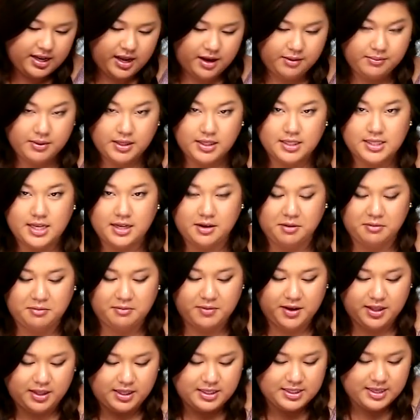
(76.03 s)
Now I'm gonna take a
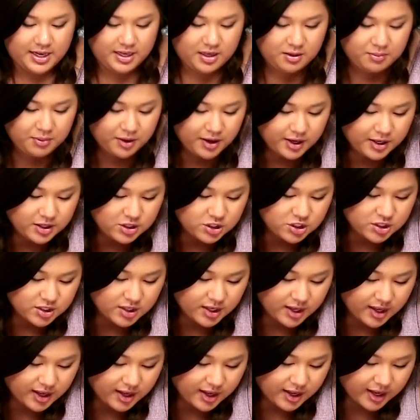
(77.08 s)
really tiny brush
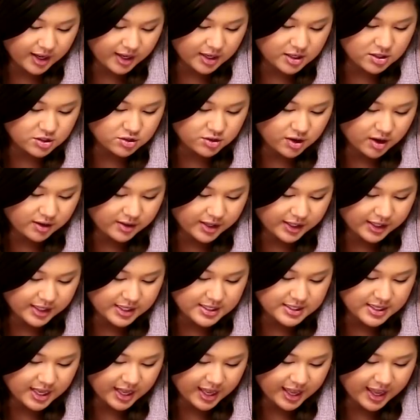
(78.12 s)
and draw like
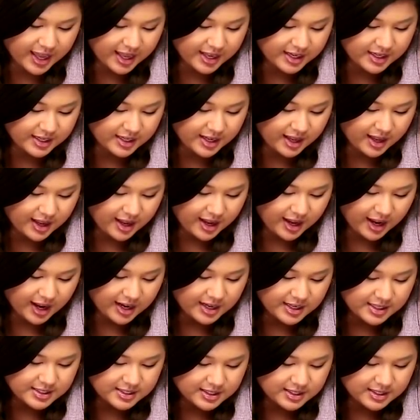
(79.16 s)
his head and